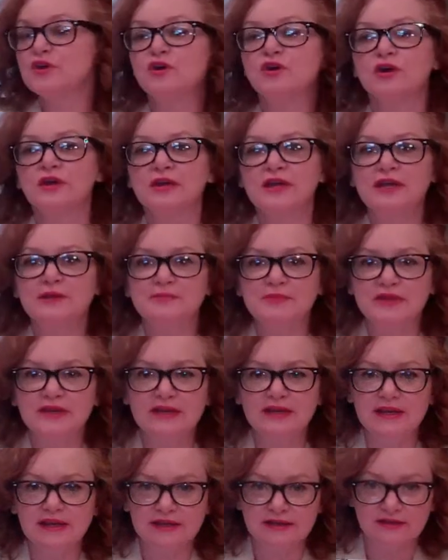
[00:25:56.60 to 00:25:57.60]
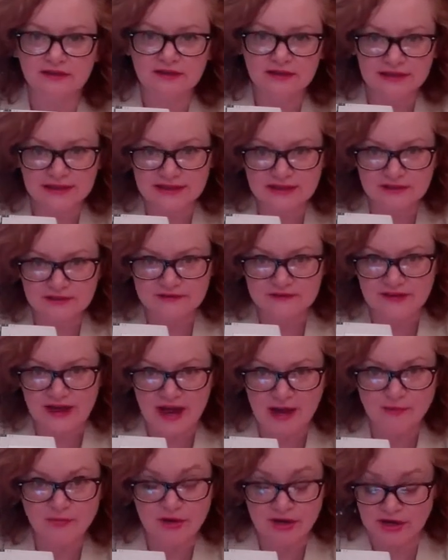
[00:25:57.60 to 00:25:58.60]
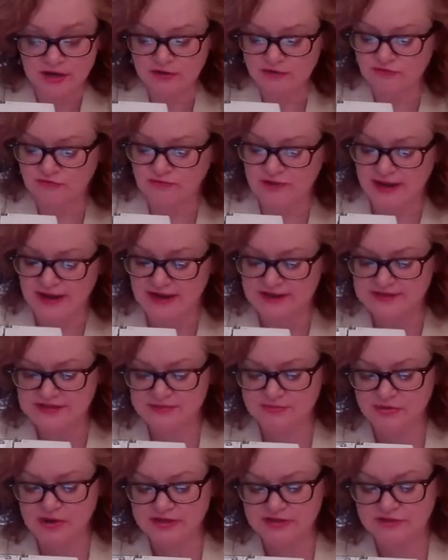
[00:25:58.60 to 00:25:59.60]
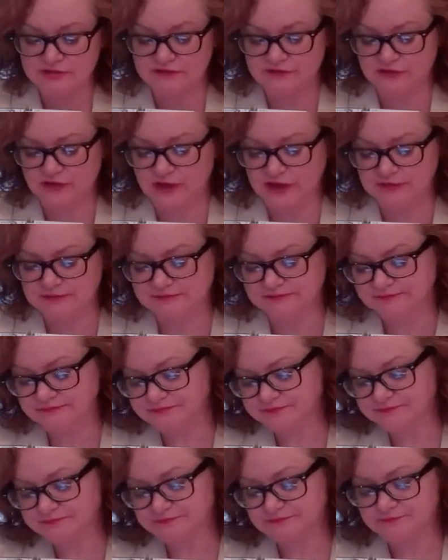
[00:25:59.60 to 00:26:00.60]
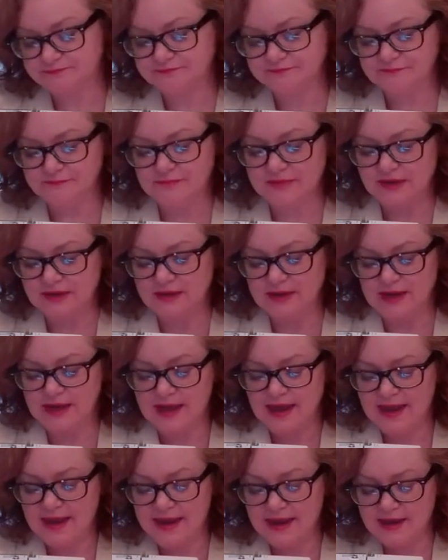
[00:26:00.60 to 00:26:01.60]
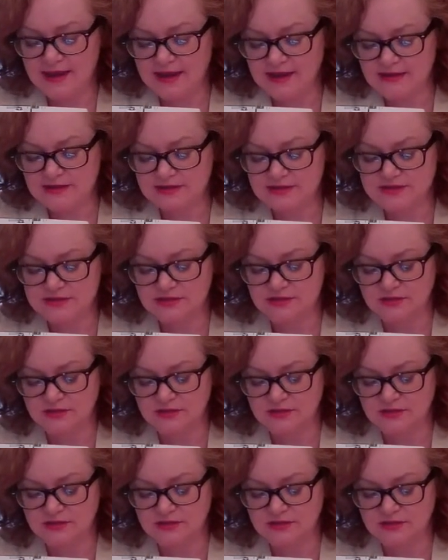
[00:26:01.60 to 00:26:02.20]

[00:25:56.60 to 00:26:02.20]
keep the needle in the fabric, raise the presser foot, and